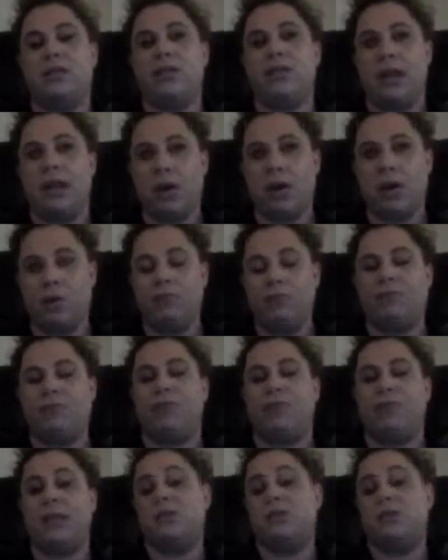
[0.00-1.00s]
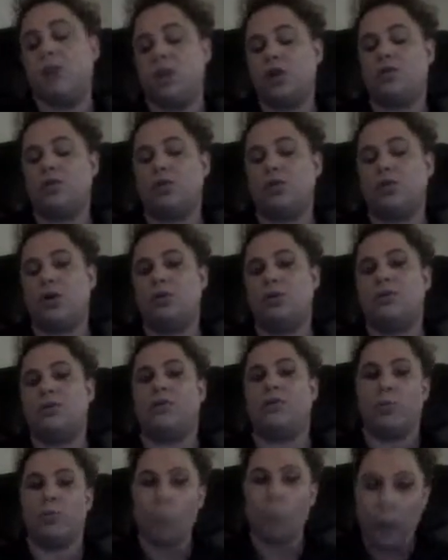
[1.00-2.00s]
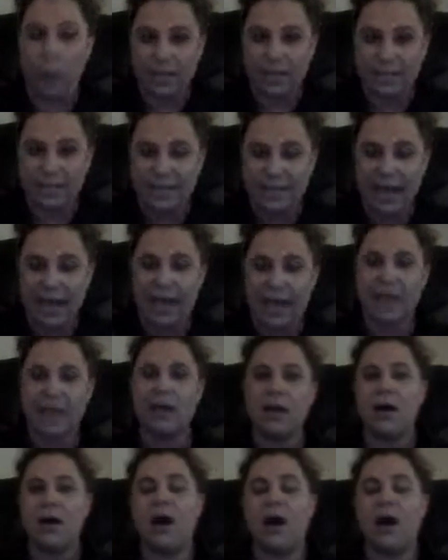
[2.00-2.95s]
each module goes from Wednesday